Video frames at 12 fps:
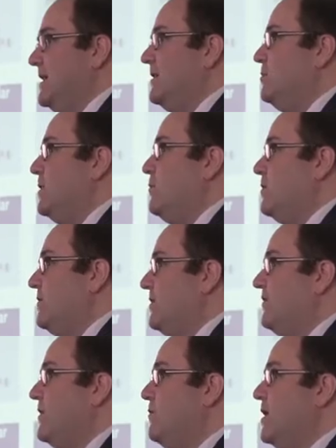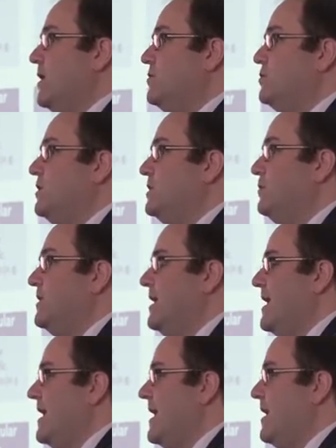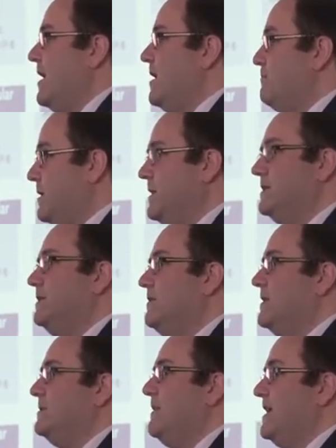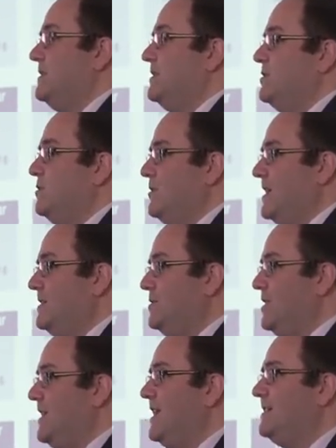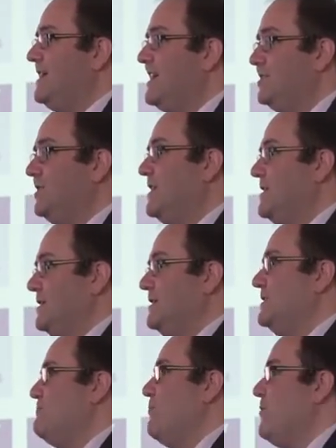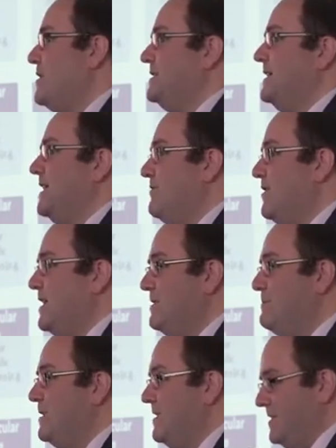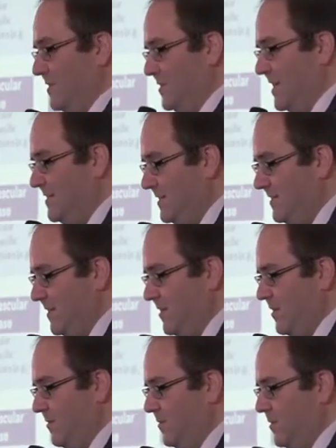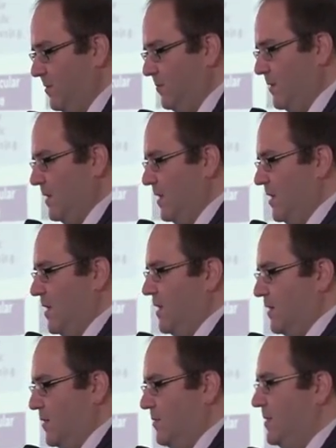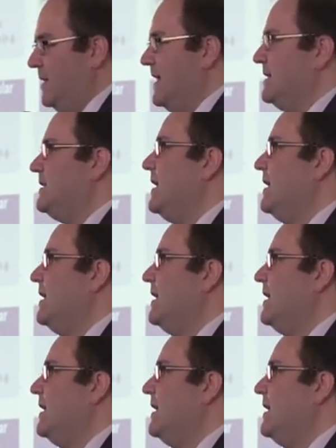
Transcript: England. We're one of the few countries with a personalised medicine strategy. It's actually surprisingly readable. I suggest that you Google it,